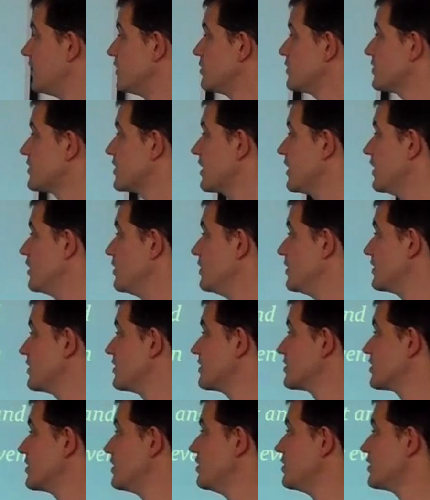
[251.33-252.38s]
And also,
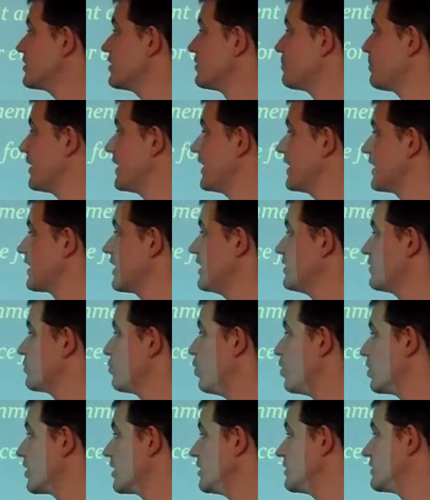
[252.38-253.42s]
to look as blankly as
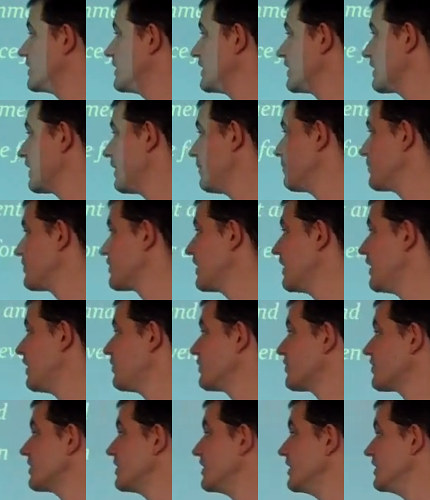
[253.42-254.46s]
what goes in comes
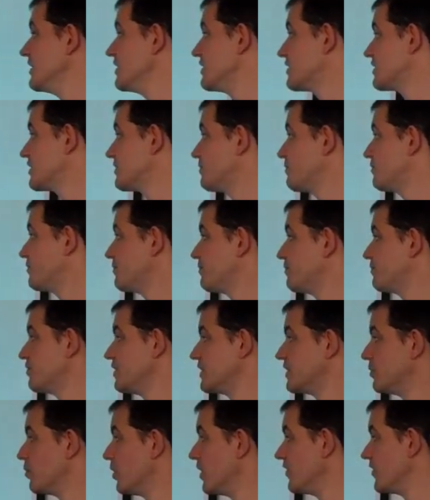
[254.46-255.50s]
out is
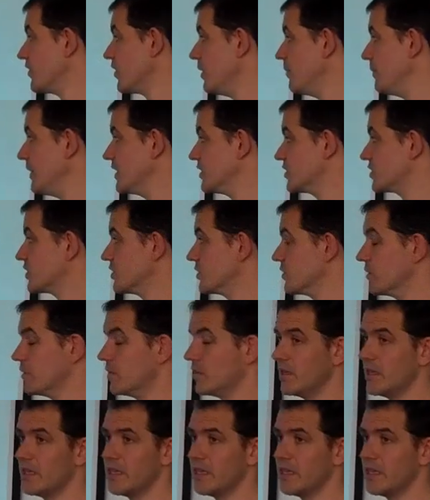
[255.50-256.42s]
pretty one-dimensional.